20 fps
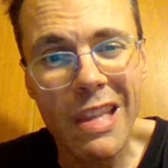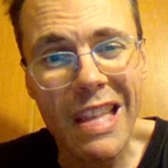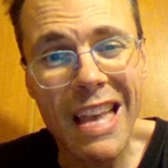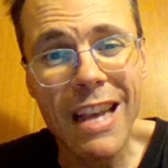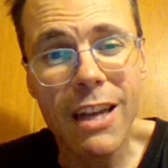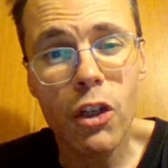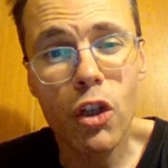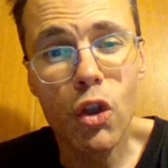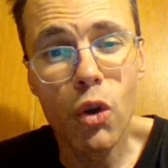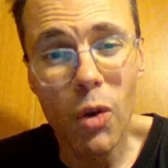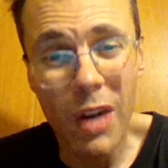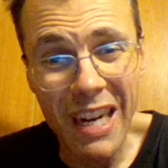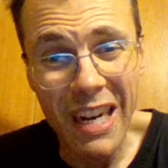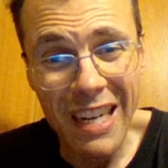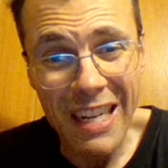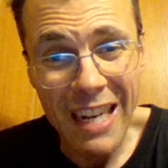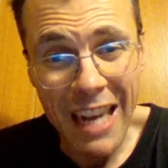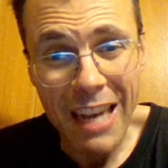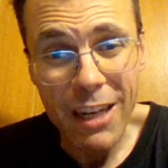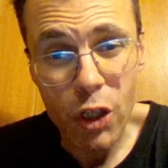actual,
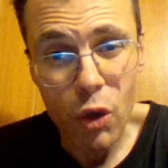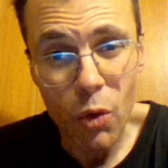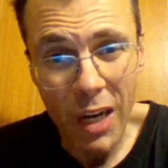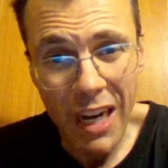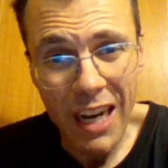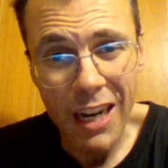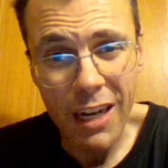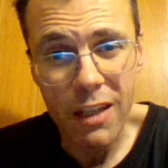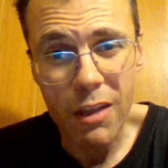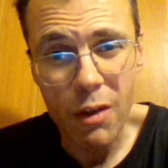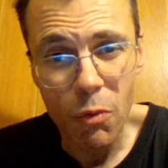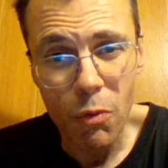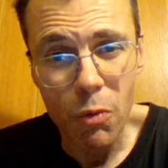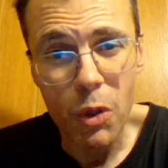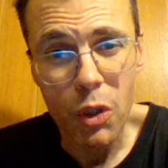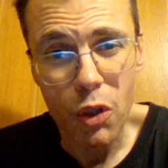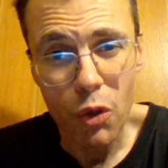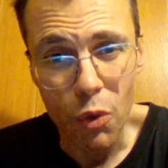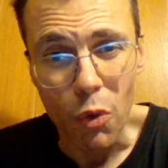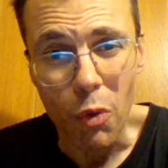in actuality
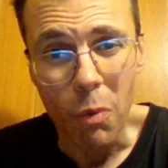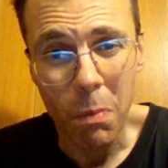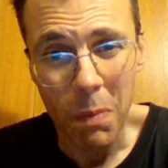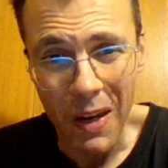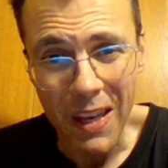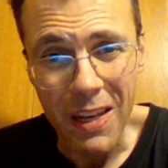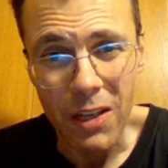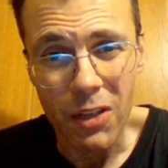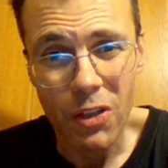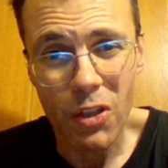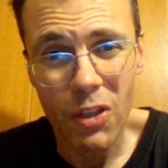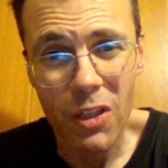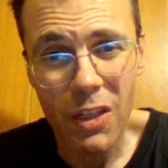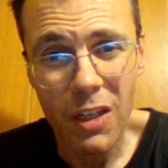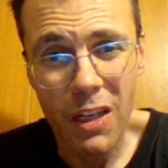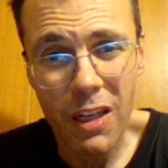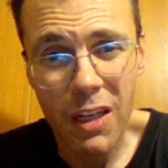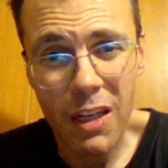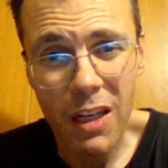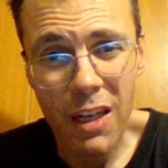what took place.
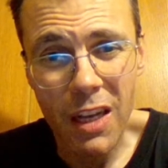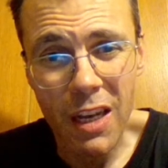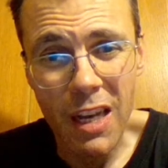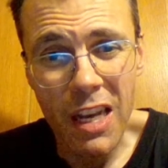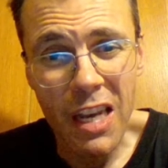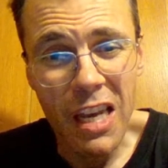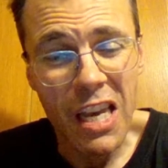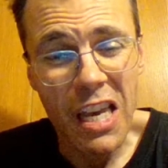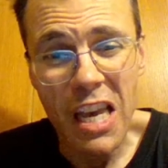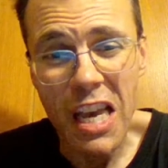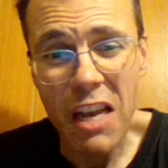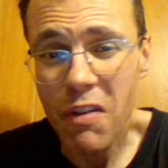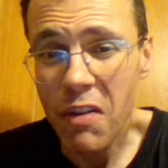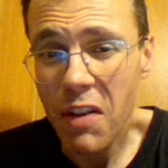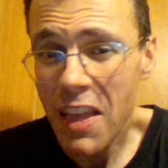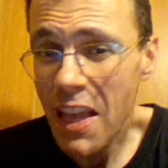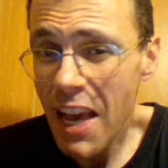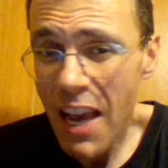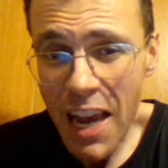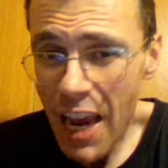And
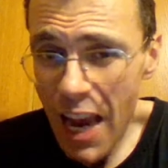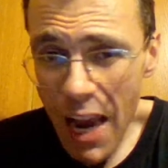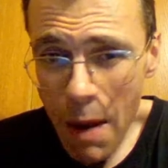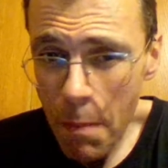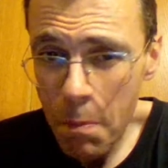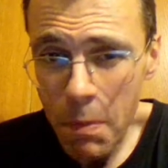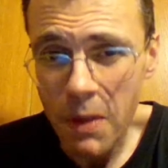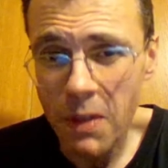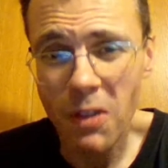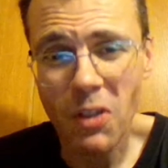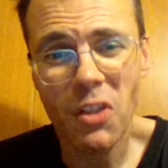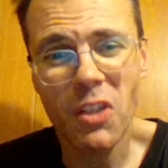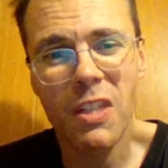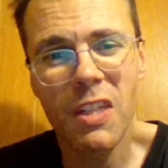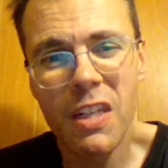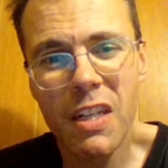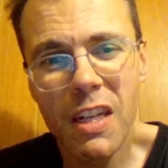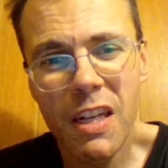if that happens,